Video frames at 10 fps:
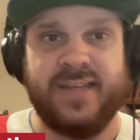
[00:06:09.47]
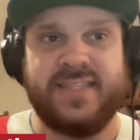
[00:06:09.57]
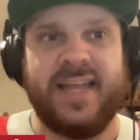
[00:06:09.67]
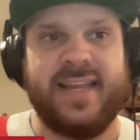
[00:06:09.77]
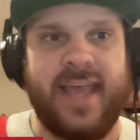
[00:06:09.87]

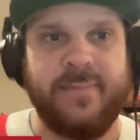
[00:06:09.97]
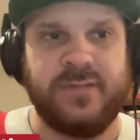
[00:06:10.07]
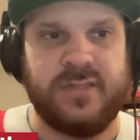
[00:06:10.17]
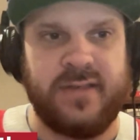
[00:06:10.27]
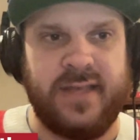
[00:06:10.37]
10
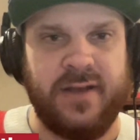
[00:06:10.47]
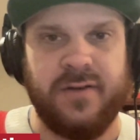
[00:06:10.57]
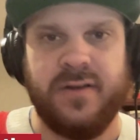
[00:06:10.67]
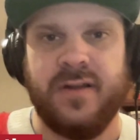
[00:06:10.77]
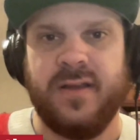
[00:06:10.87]
games
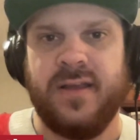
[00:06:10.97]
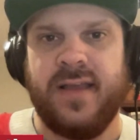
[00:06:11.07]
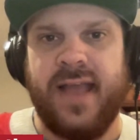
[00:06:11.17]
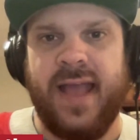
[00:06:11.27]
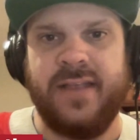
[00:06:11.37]
here.
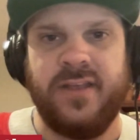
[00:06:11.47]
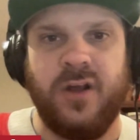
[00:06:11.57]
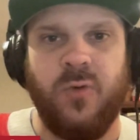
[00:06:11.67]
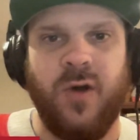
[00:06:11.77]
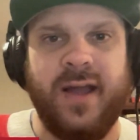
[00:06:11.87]
And you
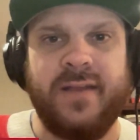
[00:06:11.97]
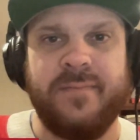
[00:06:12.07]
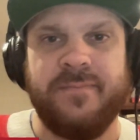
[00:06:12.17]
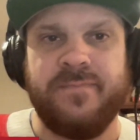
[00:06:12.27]
know what?